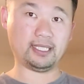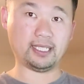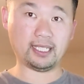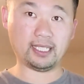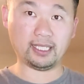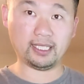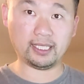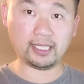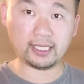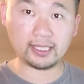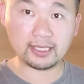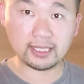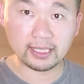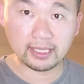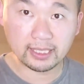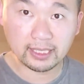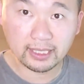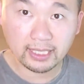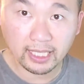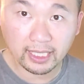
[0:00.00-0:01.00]
at least it
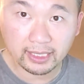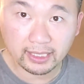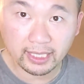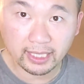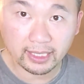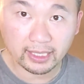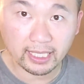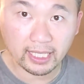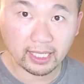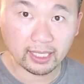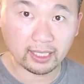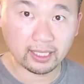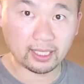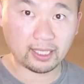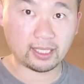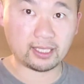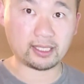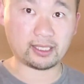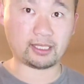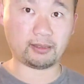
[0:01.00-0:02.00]
did not take that
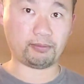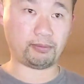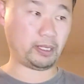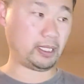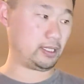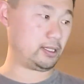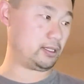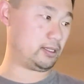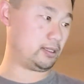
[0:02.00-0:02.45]
long compared